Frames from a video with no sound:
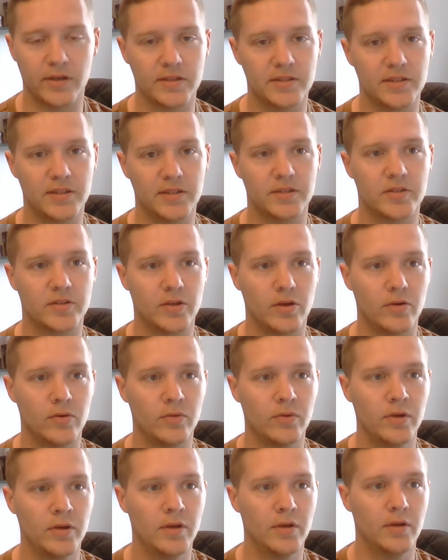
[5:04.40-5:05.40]
and it's in
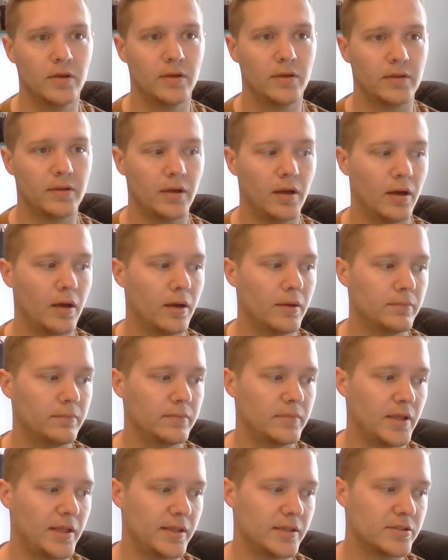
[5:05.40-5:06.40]
stone,
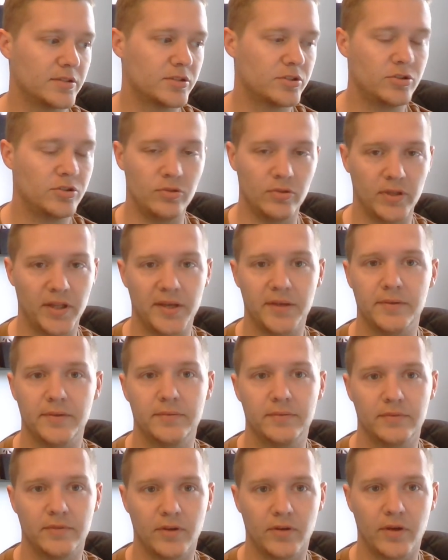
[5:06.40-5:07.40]
it's too late.
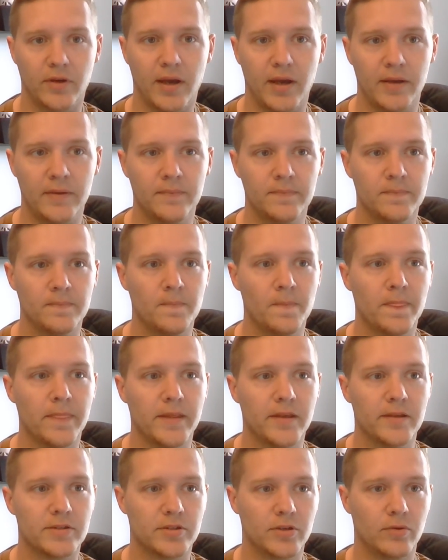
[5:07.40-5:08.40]
Okay.
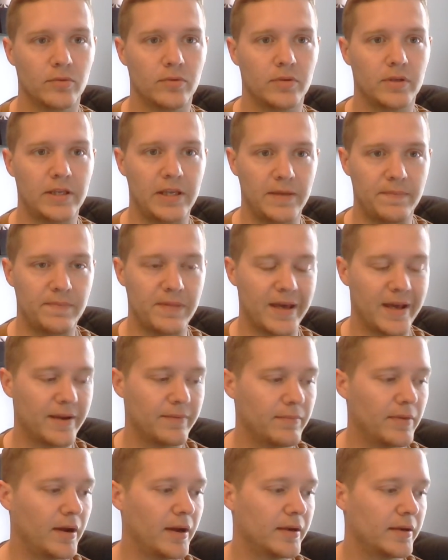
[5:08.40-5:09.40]
So keep that
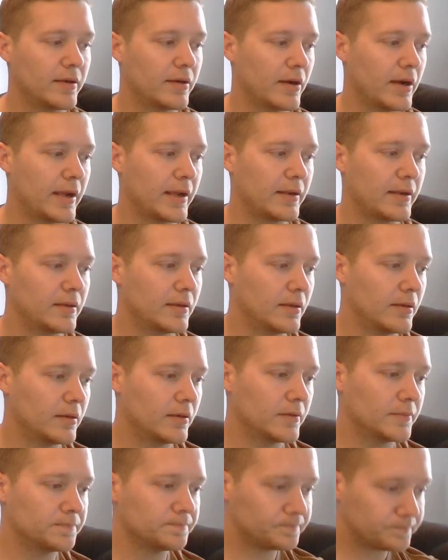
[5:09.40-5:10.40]
in mind. All right.
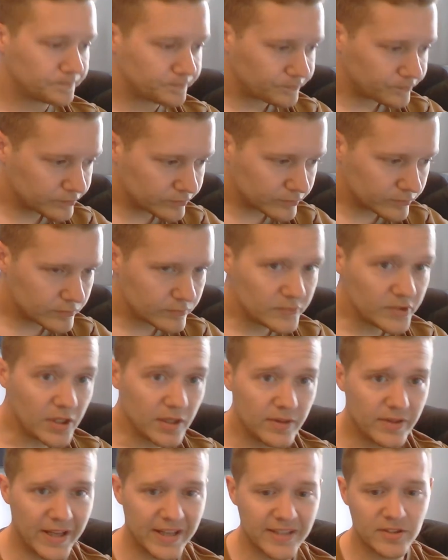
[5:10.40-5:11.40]

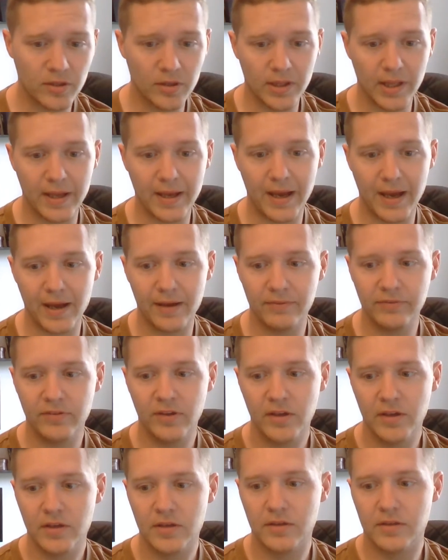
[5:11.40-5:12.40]
That's all I have.
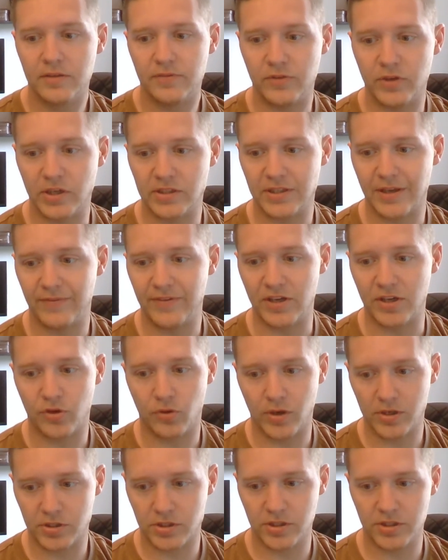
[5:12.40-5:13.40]
If you guys have any
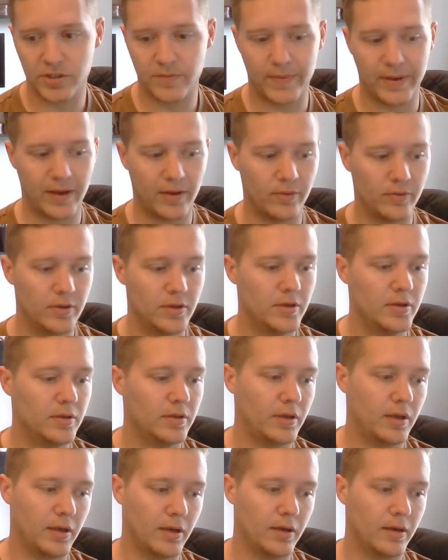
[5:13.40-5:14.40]
questions about
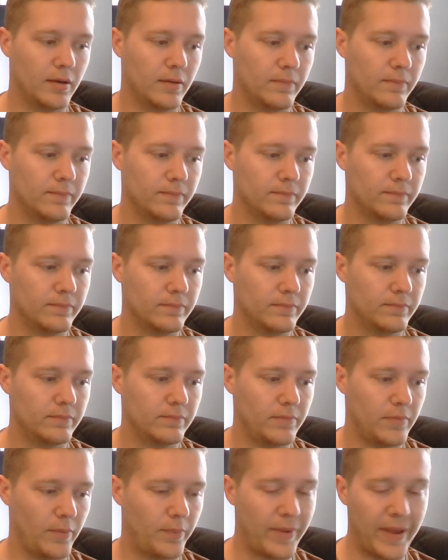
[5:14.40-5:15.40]

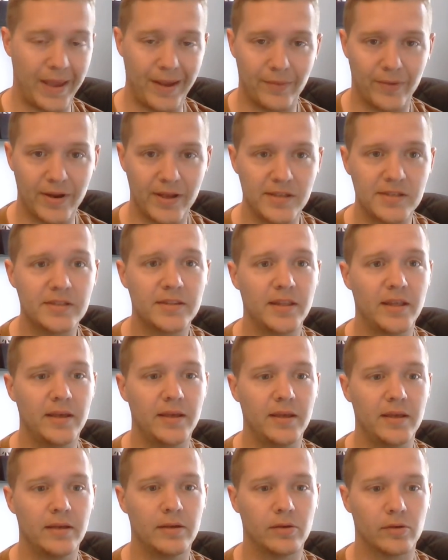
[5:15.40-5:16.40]
the pay raise
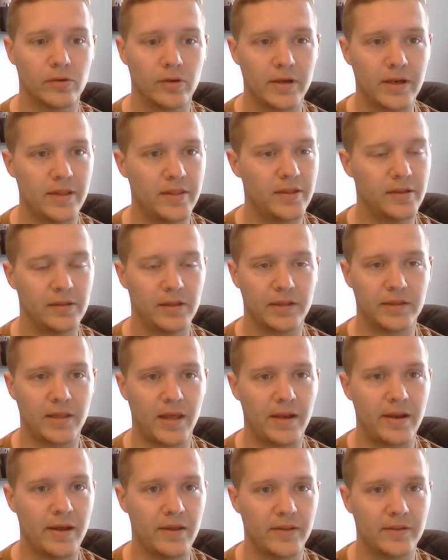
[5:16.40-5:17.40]
thing or anything like
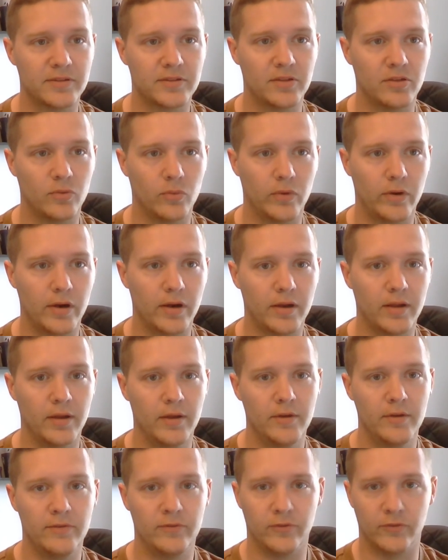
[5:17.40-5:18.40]
that, how that's going to work,
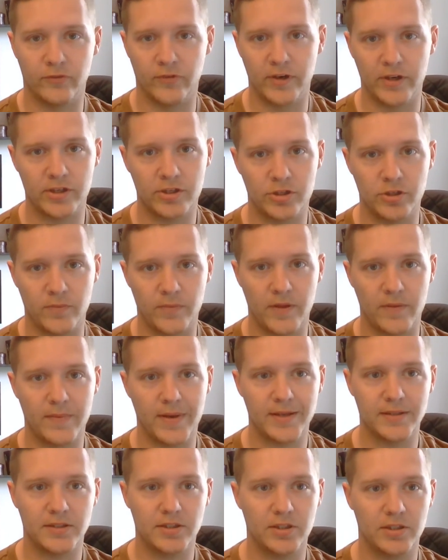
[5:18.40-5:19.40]
feel free to shoot me a
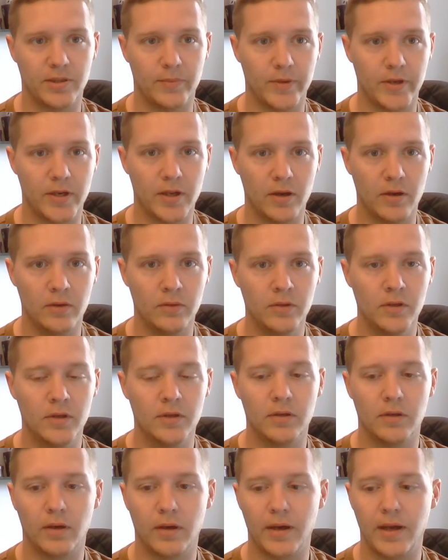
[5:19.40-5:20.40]
message. Let me know.
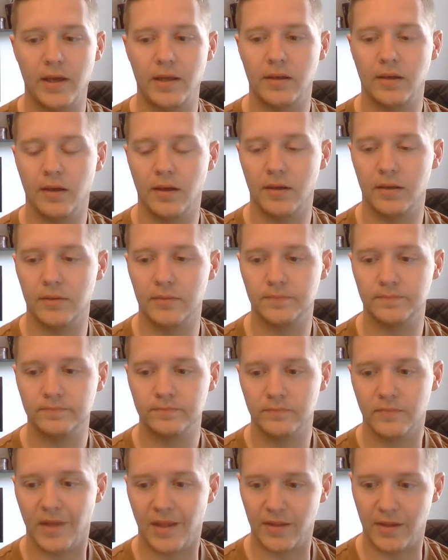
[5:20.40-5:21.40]
All right. And
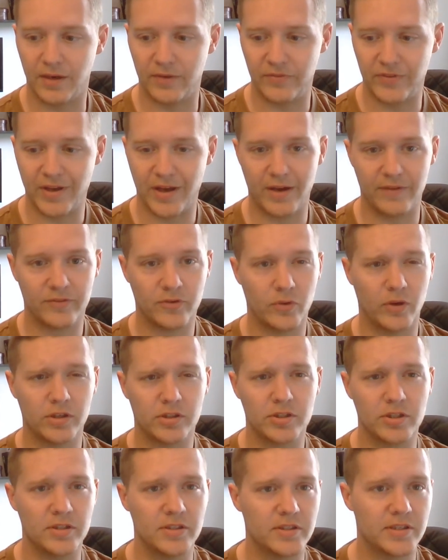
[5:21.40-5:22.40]
then if you have
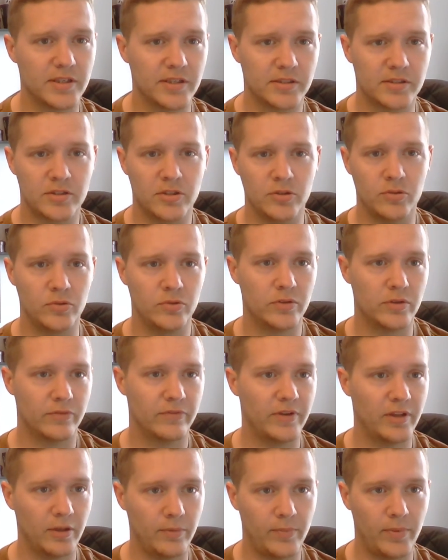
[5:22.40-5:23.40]
questions as to your
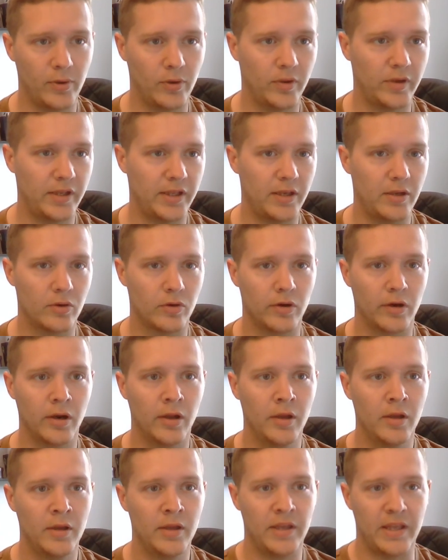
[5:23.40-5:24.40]
availability or
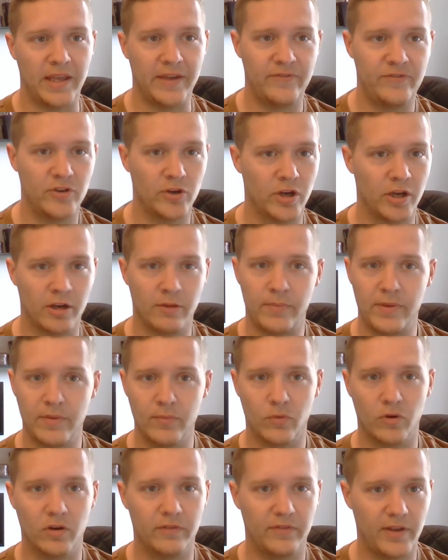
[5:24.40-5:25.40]
if you're going to be
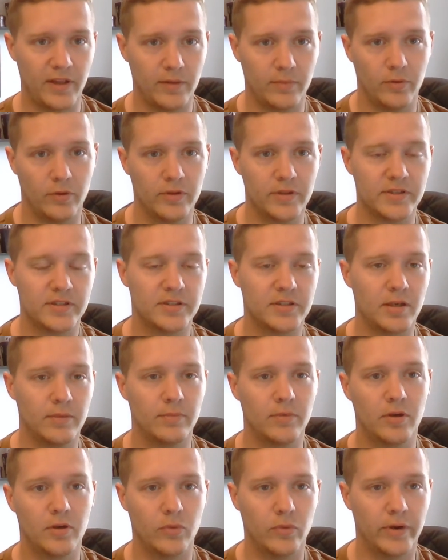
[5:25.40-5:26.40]
more available this
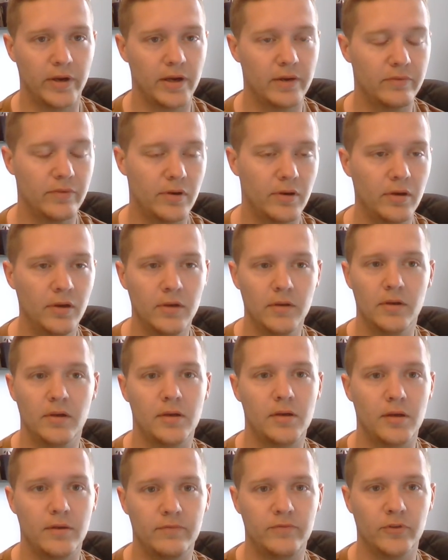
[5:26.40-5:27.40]
summer or whatever,
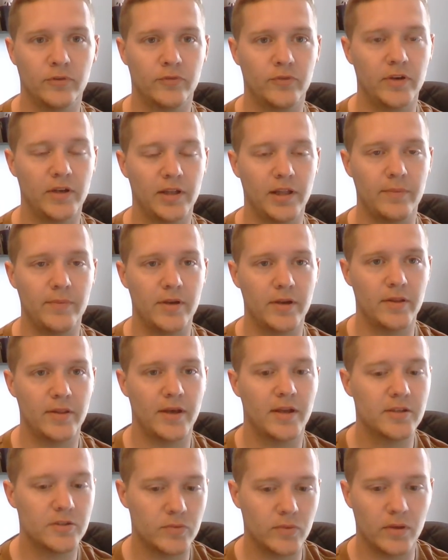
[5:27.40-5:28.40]
feel free to let me know
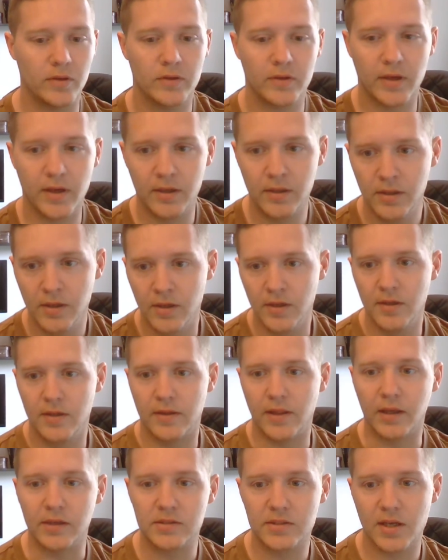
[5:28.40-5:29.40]
that as well. Okay.
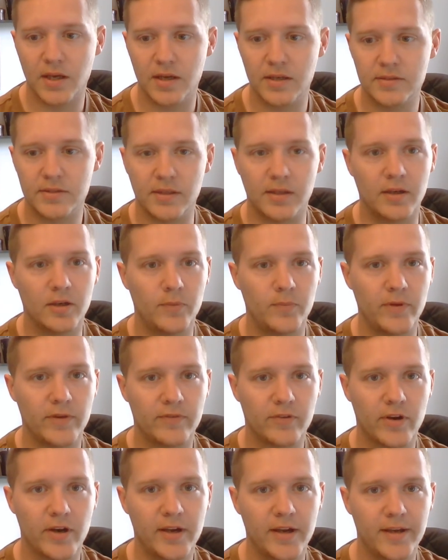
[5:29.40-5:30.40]
Thanks, guys. And I hope you
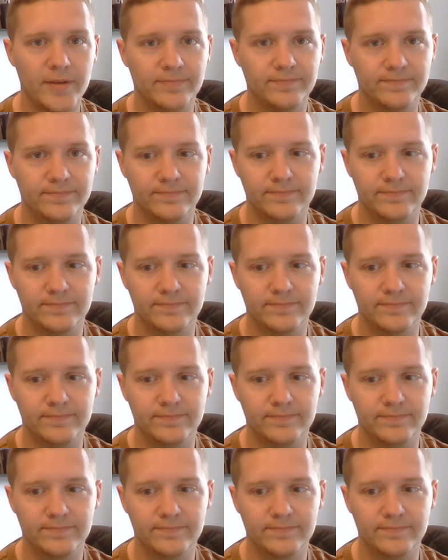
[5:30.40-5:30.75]
have a great day.